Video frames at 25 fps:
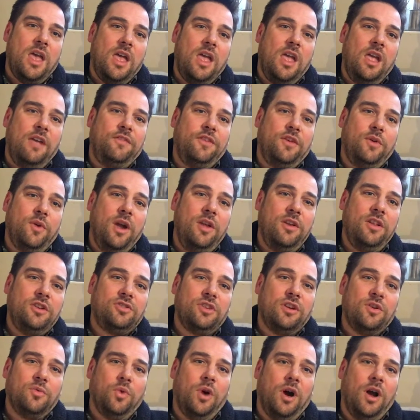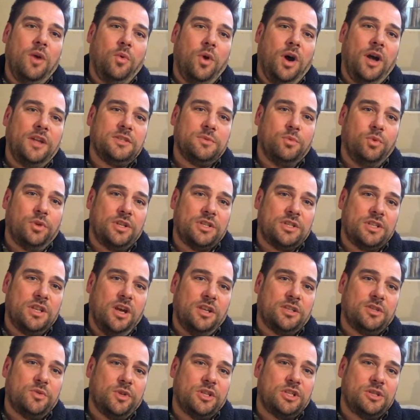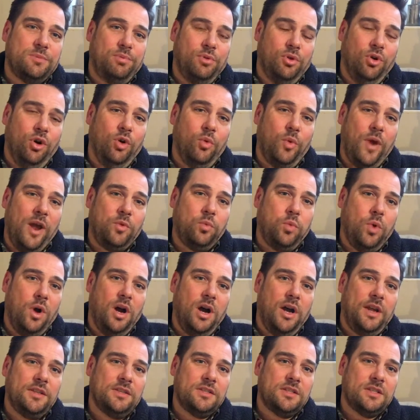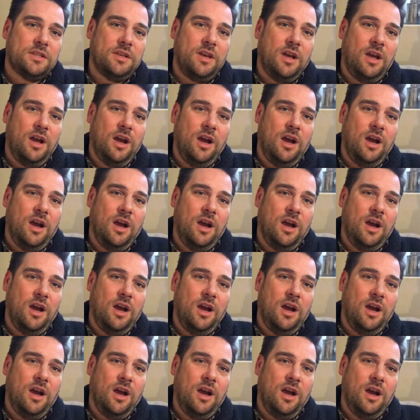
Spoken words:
if you only drink white wines and want to start to explore red wines,